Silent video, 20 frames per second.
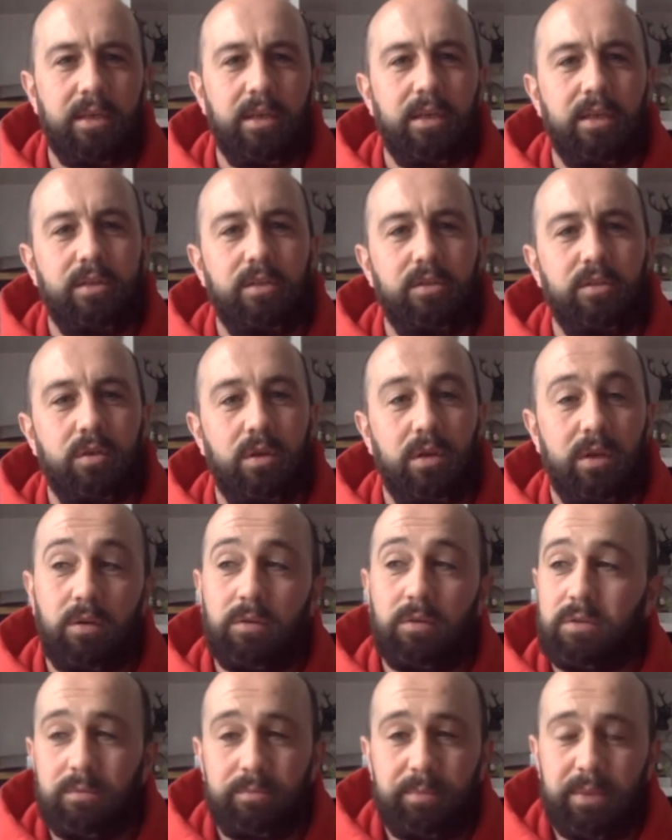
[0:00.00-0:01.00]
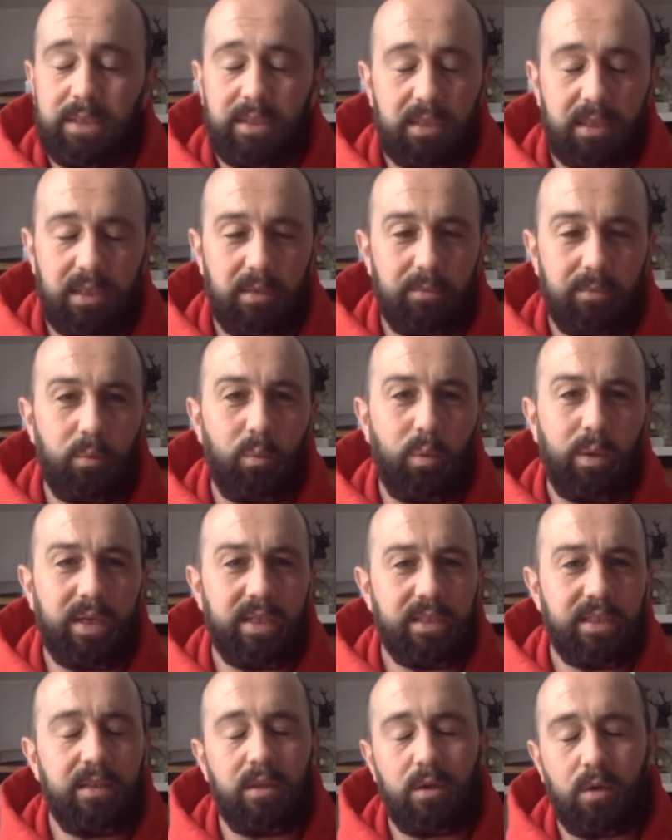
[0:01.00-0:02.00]
So, and also basically he'd be
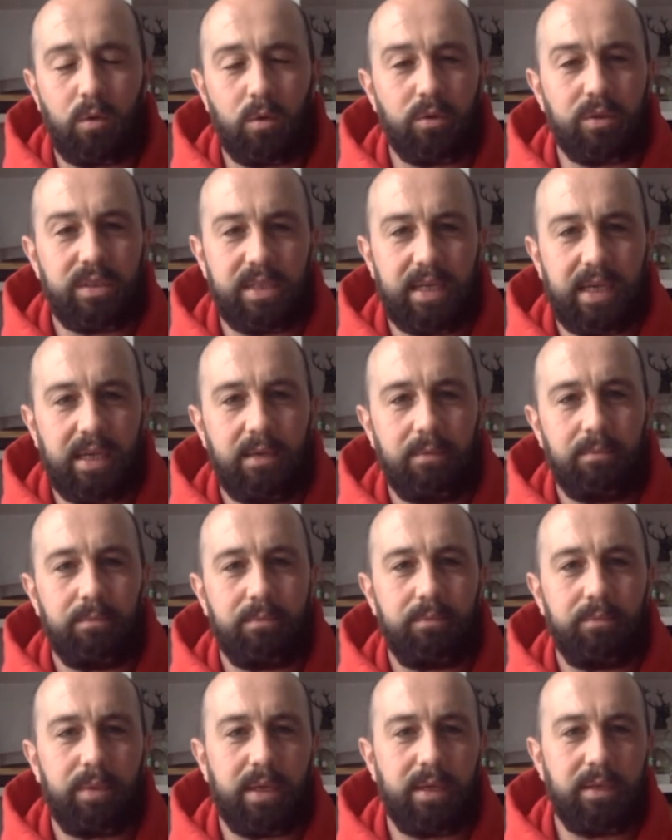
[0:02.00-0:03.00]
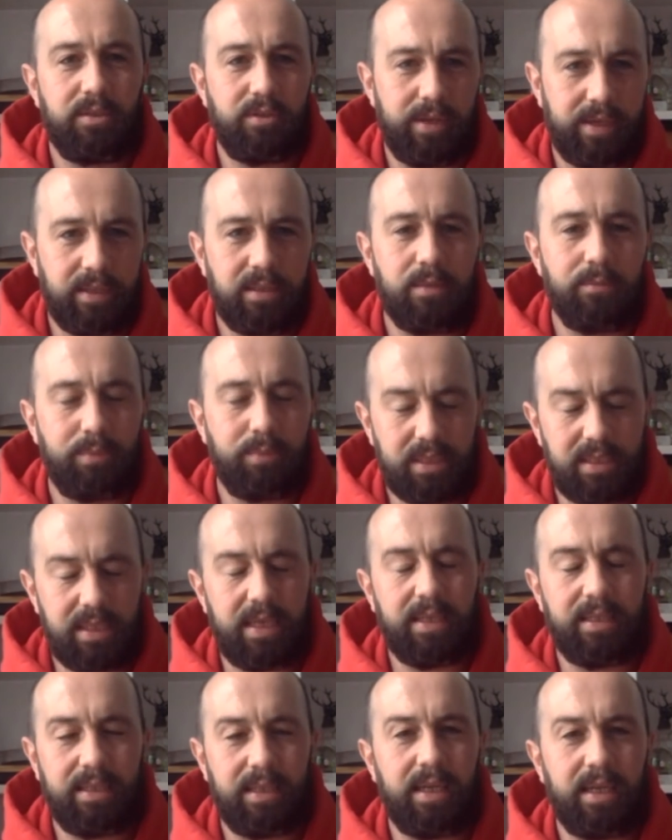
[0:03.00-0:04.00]
wasting the court's time by trying to
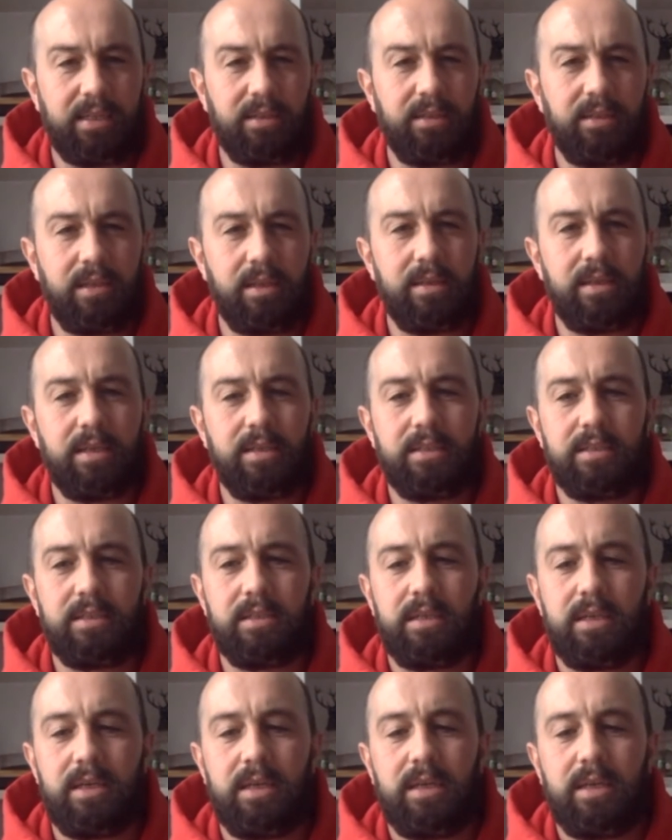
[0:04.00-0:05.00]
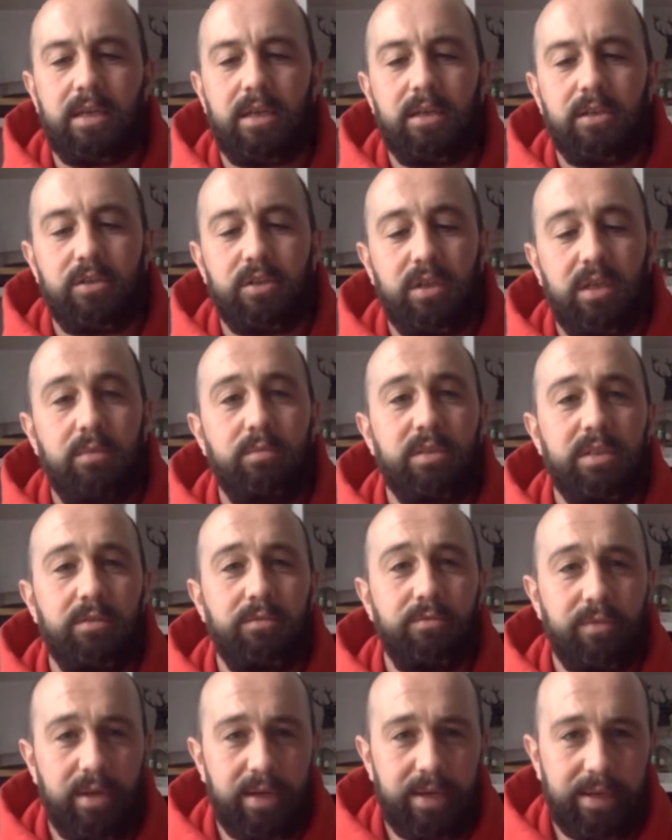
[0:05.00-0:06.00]
pretend he hadn't done this. So he was
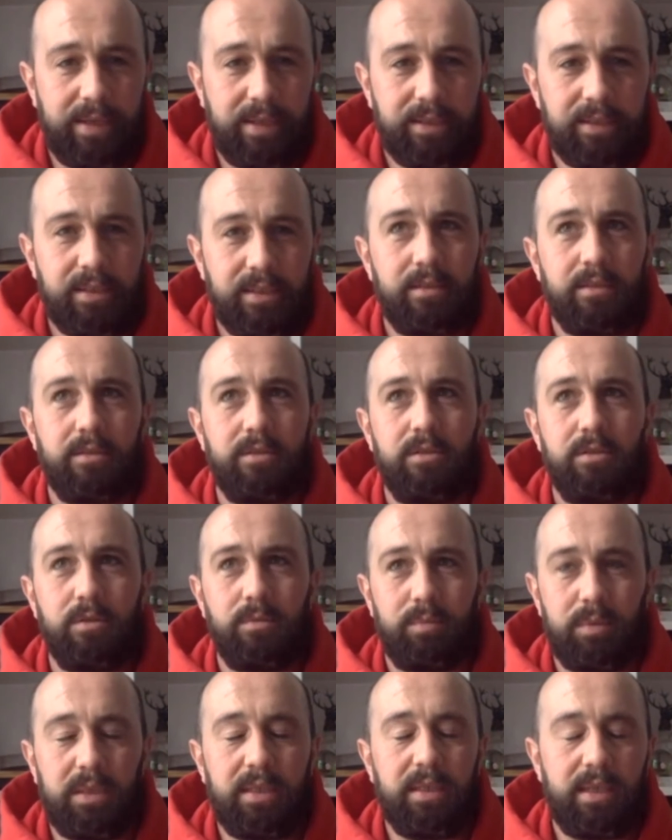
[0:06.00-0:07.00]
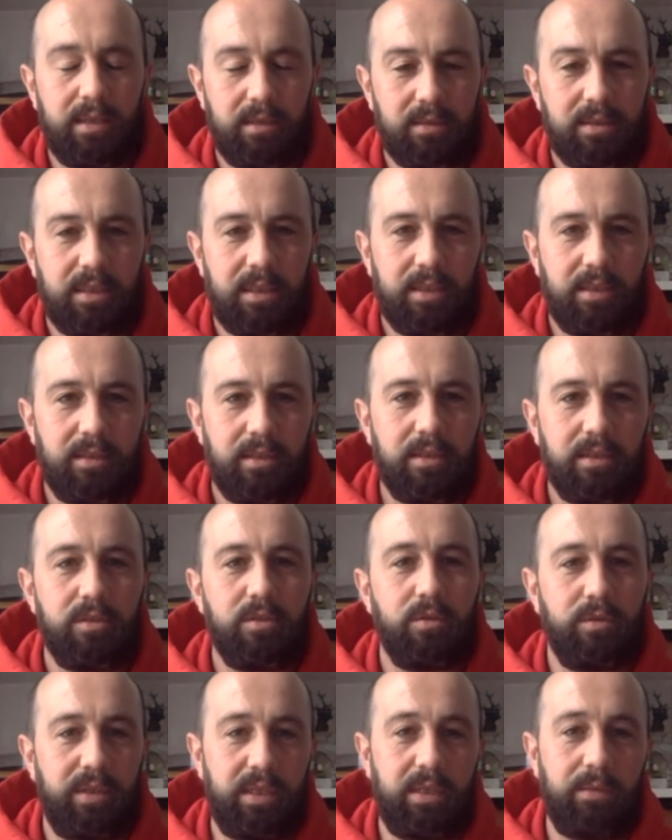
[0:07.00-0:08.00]
advised to plead guilty, and
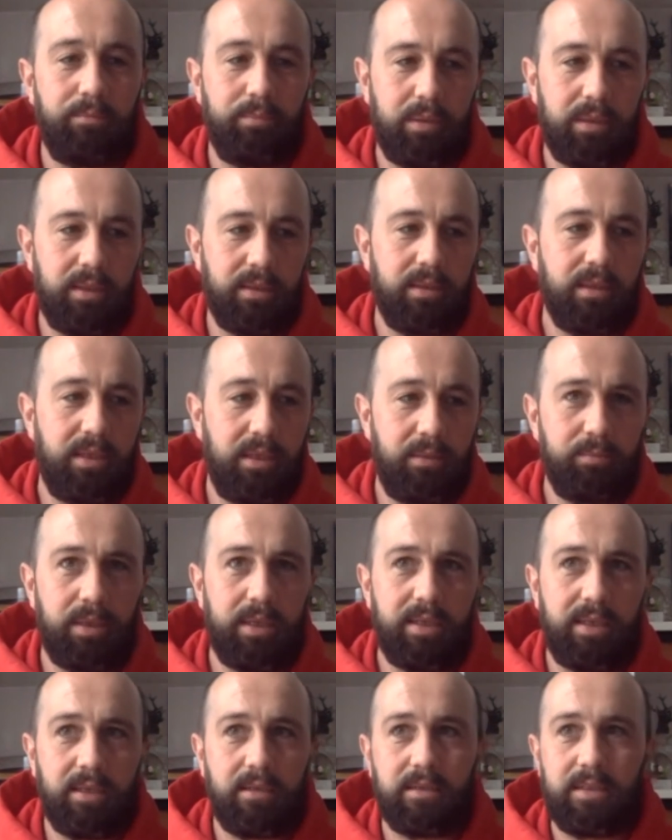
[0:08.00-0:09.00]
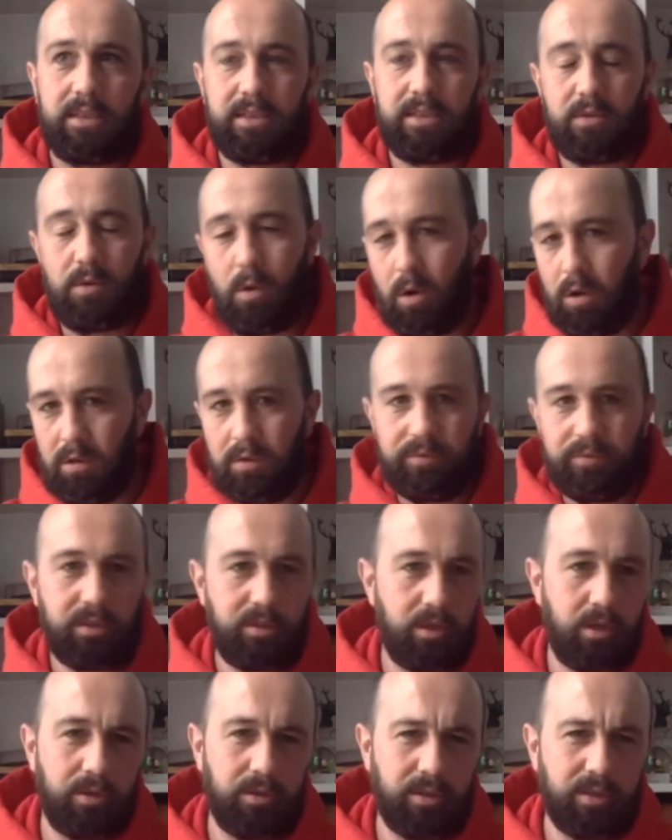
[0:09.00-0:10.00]
so he pled guilty to all of the
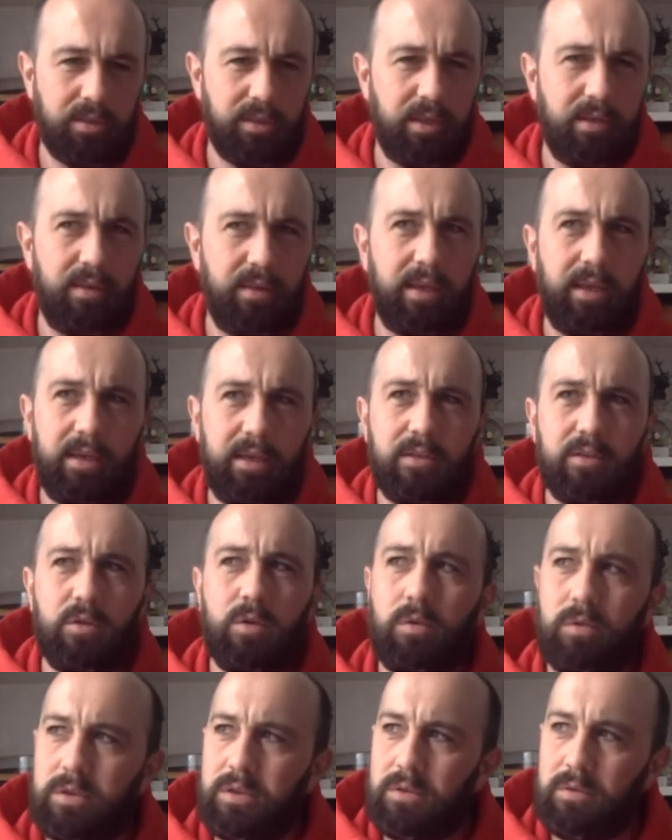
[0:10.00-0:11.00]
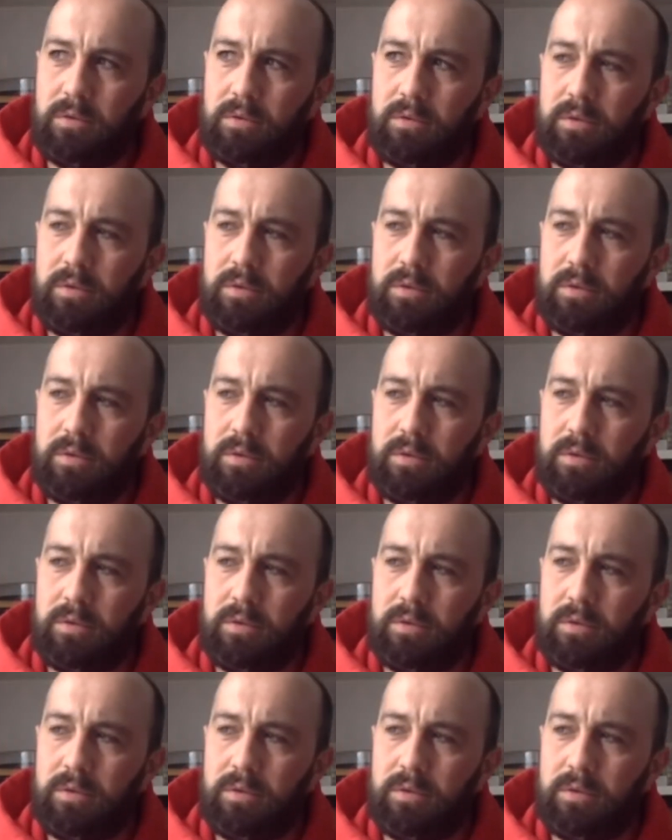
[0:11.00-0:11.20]
charges. I think in total,